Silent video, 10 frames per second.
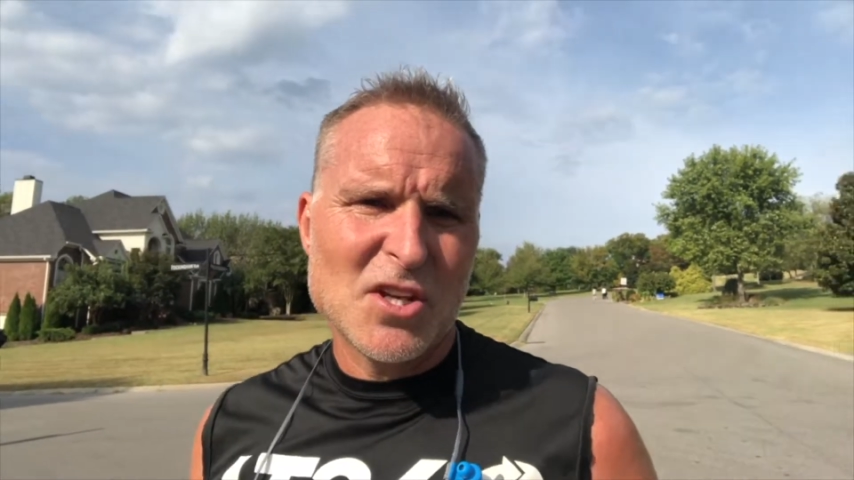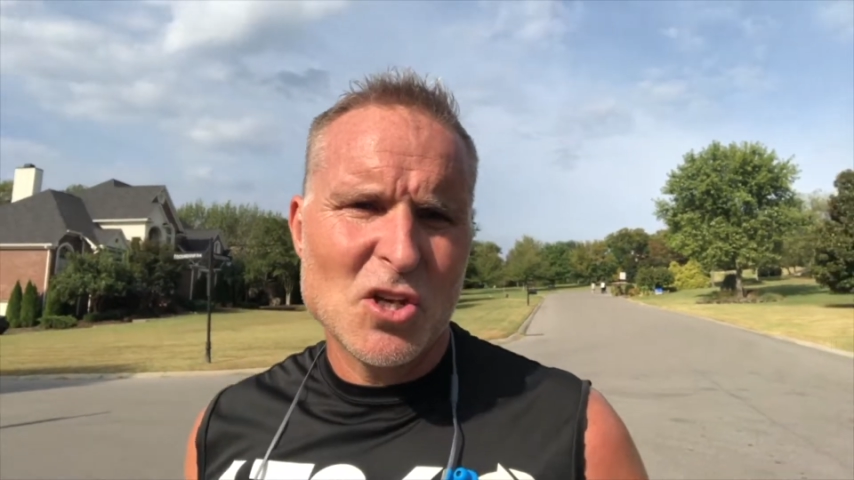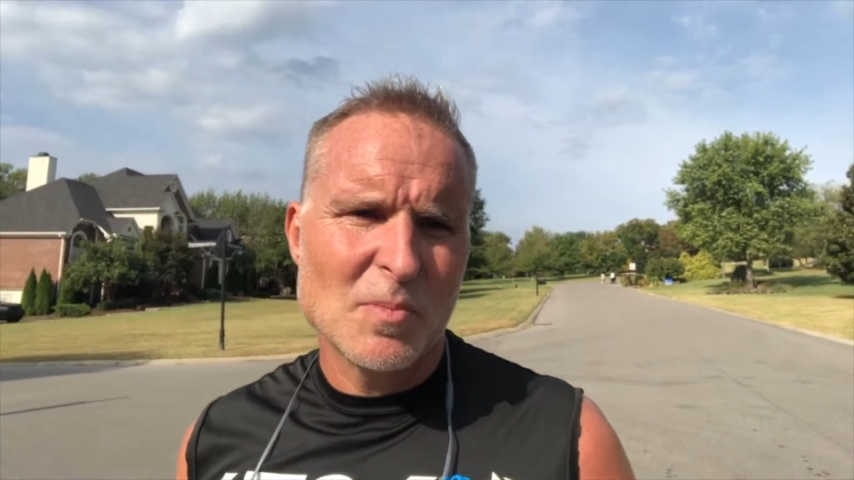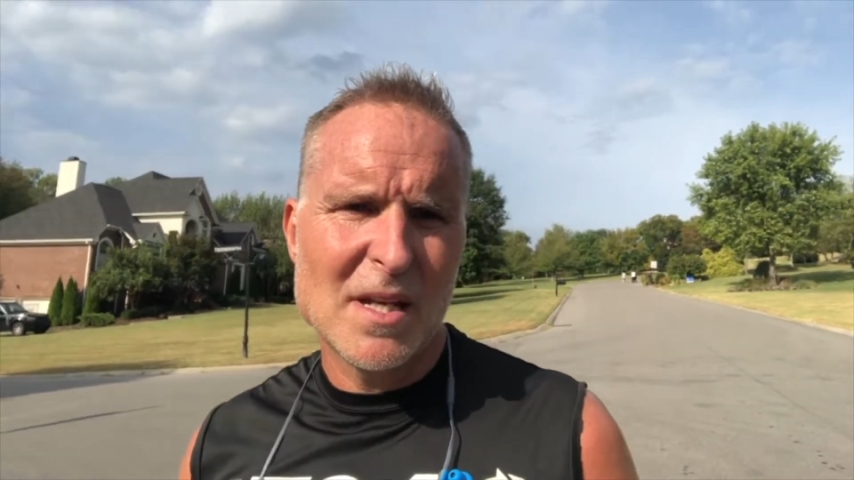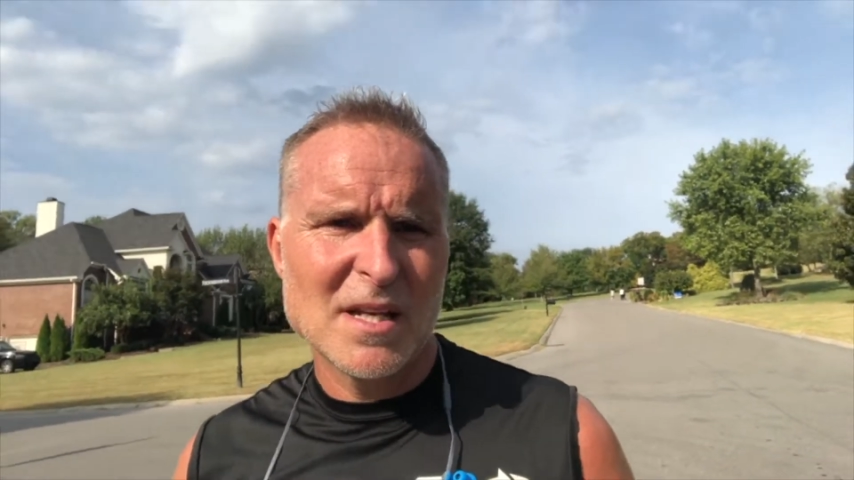
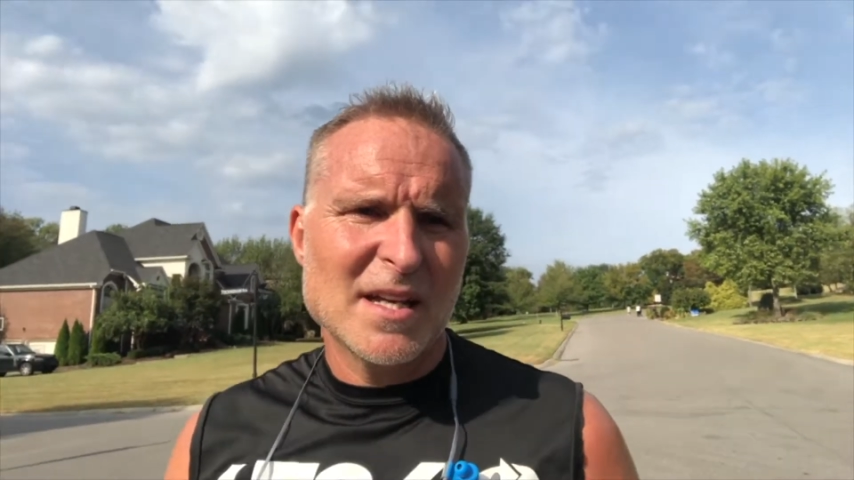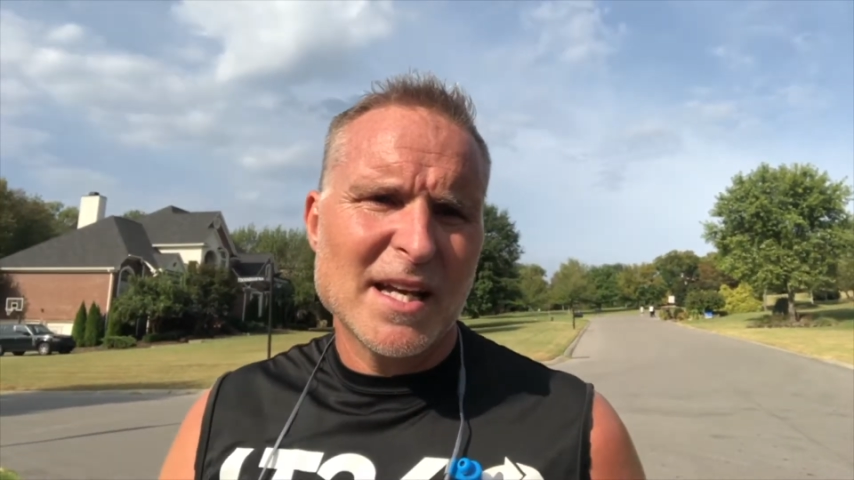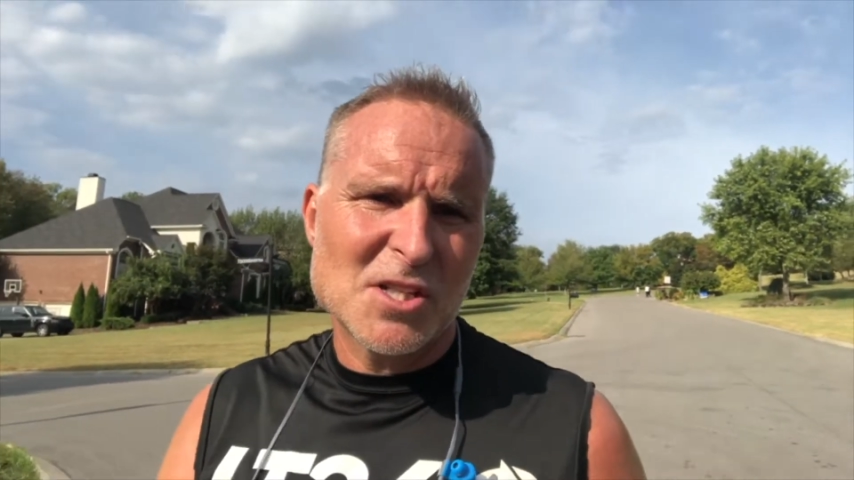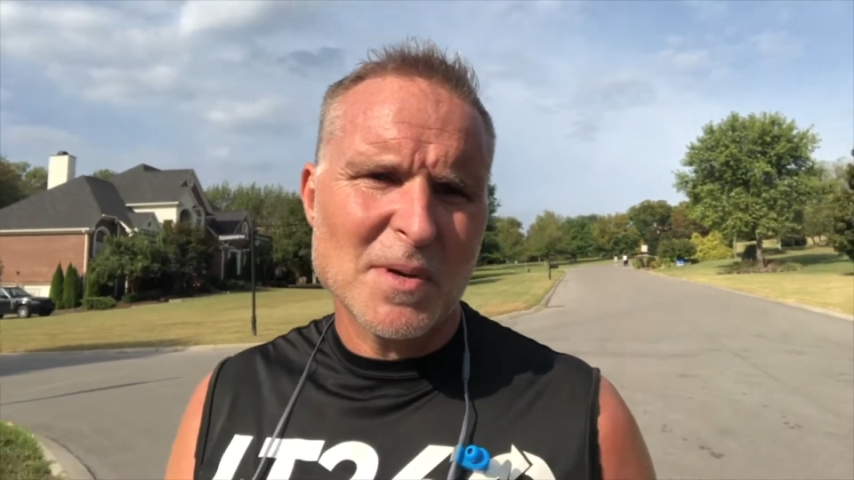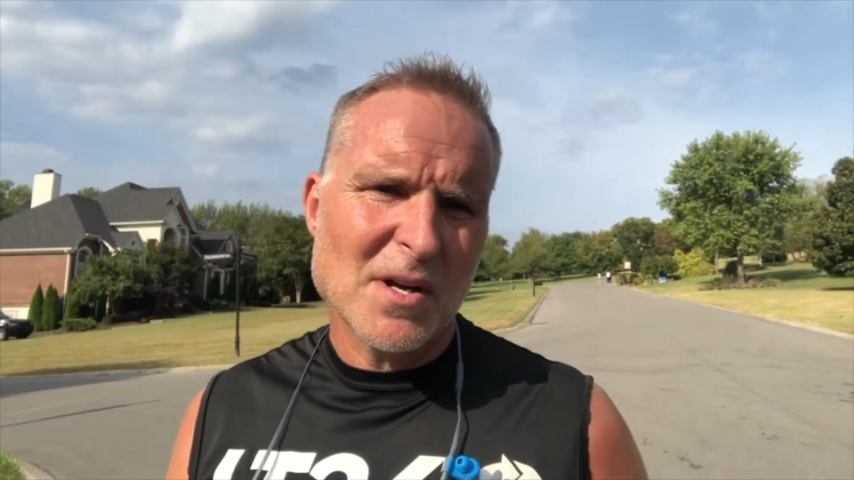human
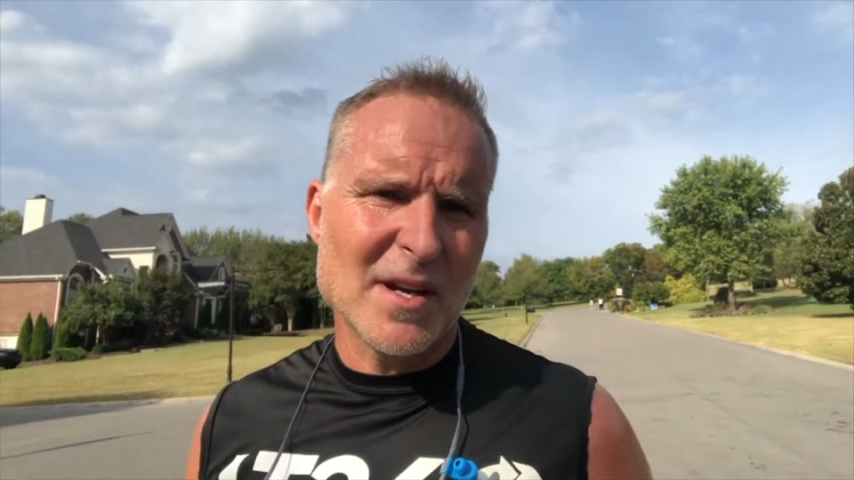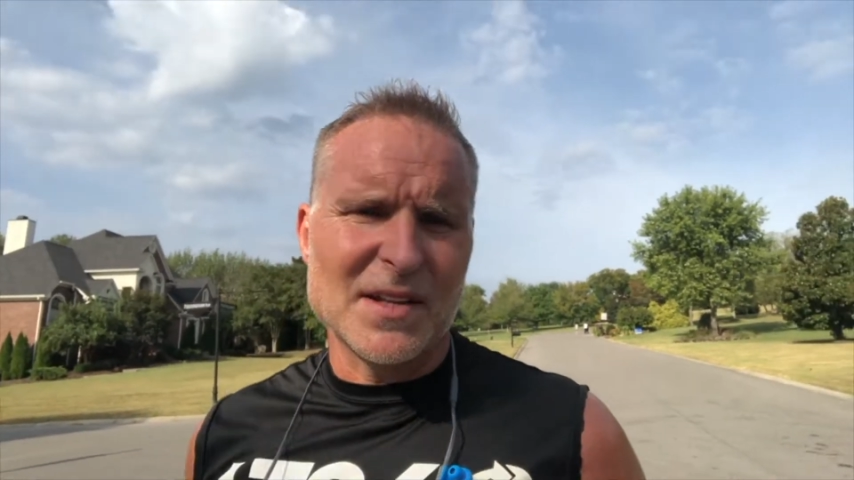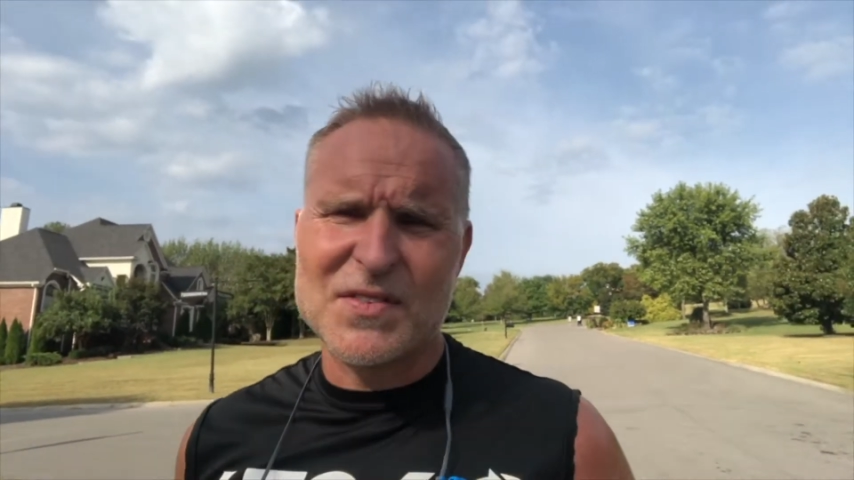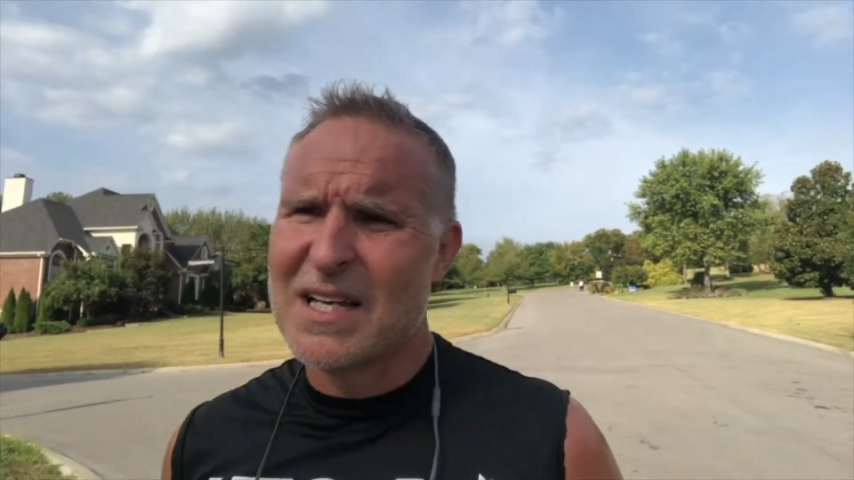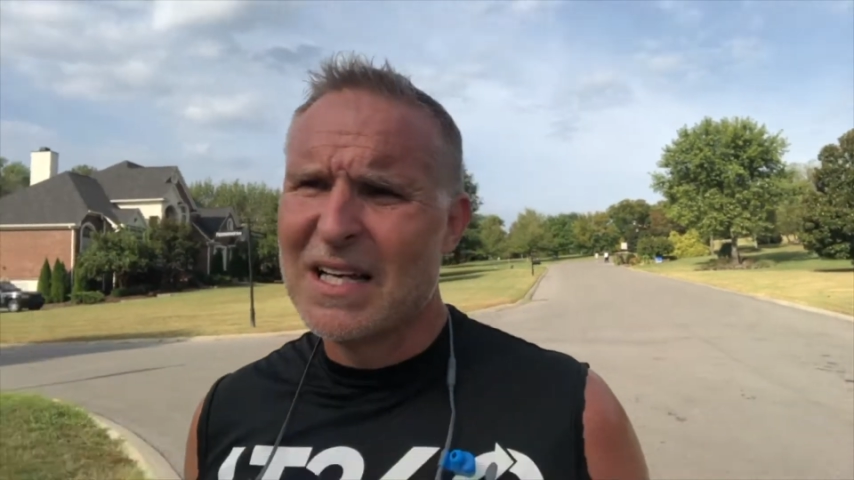
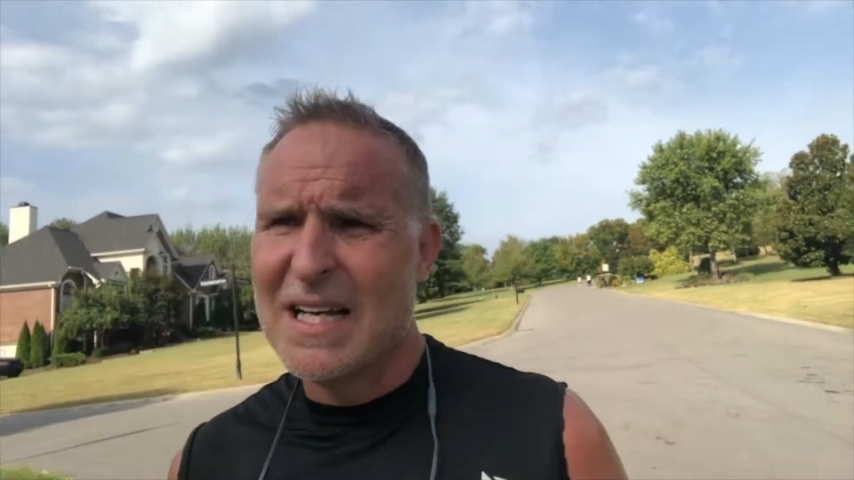experience.